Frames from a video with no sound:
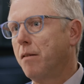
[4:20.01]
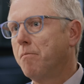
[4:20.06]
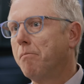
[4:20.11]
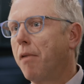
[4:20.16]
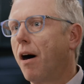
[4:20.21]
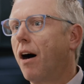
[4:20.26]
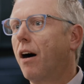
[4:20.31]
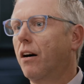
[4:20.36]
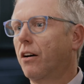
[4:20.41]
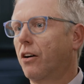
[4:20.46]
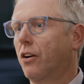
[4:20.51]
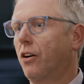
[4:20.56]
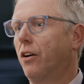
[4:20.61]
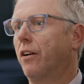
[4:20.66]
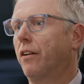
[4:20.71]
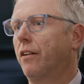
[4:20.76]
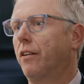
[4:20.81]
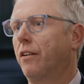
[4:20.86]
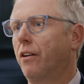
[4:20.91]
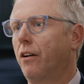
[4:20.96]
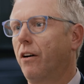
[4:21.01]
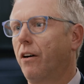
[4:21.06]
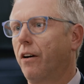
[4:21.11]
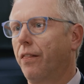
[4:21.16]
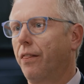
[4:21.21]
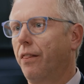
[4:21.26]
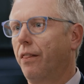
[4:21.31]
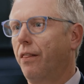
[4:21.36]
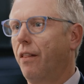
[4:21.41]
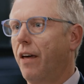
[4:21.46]
embark on,
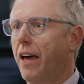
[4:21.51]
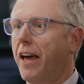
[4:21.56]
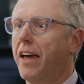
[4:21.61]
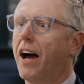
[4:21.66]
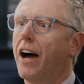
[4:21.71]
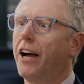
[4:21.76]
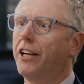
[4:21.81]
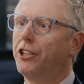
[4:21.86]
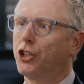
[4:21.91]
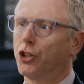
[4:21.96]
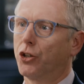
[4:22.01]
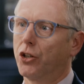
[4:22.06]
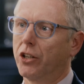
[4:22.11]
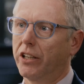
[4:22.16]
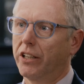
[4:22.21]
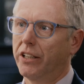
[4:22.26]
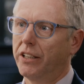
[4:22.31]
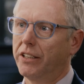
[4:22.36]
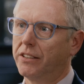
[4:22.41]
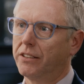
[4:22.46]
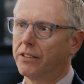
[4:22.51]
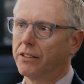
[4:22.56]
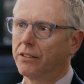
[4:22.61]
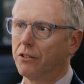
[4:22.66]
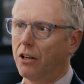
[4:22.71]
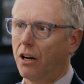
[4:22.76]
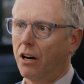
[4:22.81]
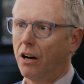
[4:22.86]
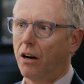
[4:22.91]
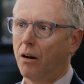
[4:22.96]
on AI journeys
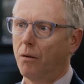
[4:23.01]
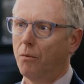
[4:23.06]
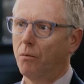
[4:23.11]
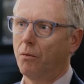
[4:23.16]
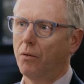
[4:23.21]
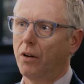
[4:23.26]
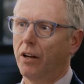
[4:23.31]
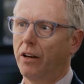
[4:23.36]
um,